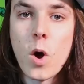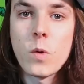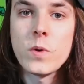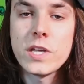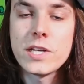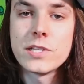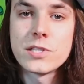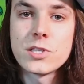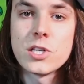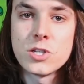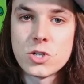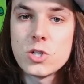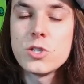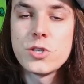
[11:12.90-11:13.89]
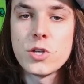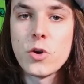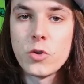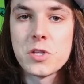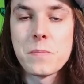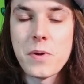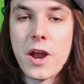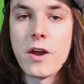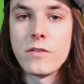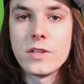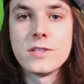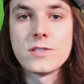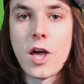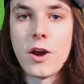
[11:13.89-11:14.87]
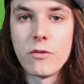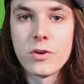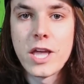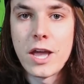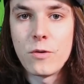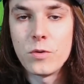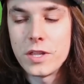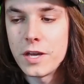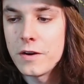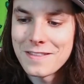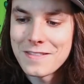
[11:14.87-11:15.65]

what we can see, she's the only parent that's not okay with it.